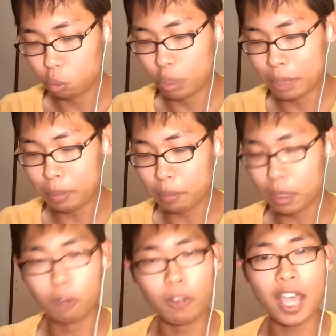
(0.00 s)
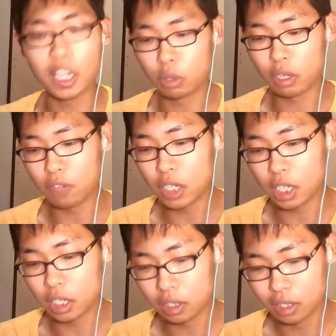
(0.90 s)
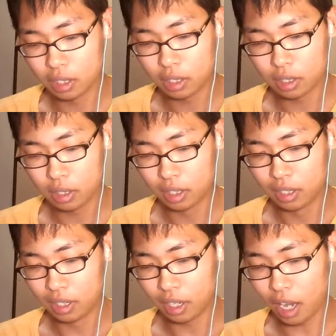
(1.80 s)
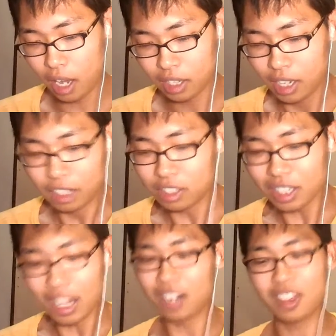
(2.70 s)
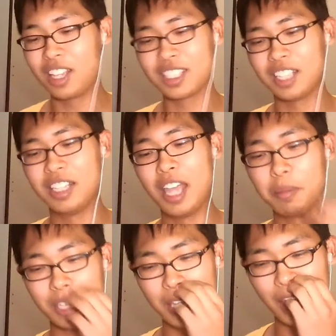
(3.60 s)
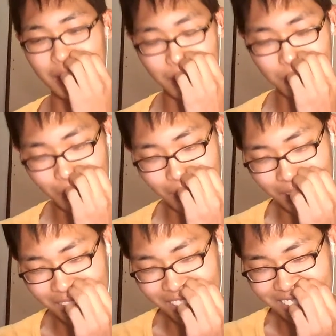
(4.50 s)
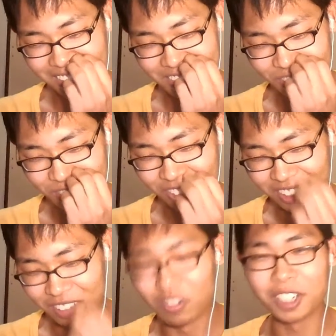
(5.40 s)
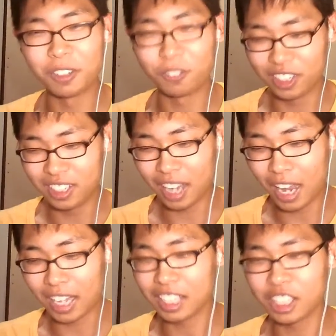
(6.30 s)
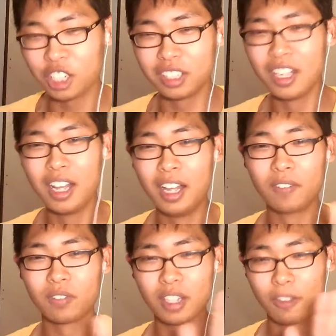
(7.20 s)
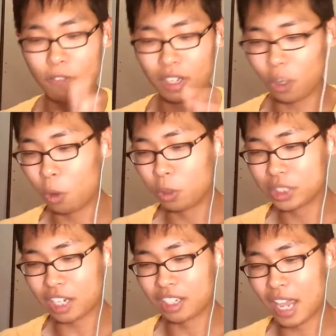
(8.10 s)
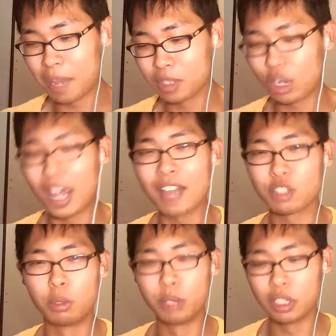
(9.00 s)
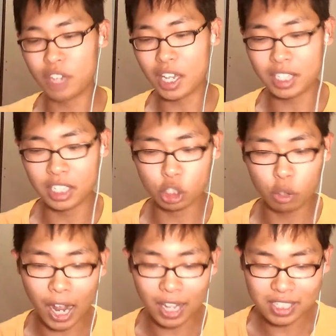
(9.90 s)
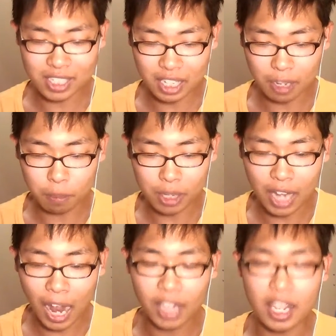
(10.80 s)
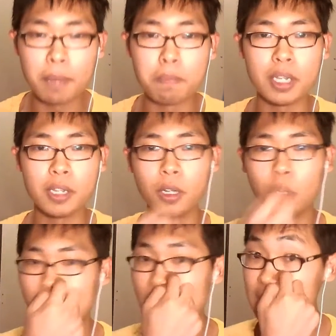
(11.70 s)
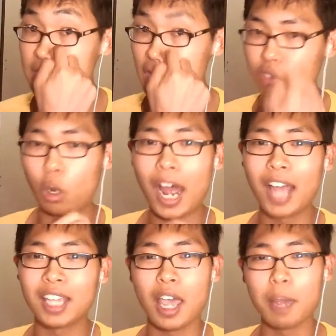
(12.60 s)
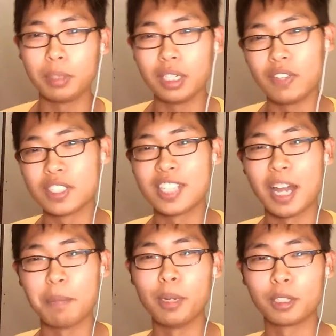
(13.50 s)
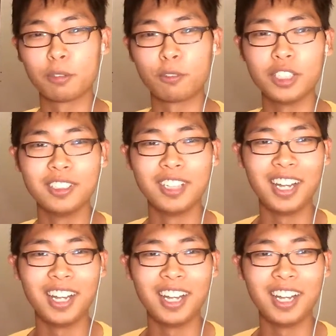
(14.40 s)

Weeping Bell Angry Vegan. And there's a lot of things I named. And there's also Butterfree. I couldn't fit the whole entire name, so I had to abbreviate it into ICBINB. That stands for I Can't Believe It's Not Butterfree.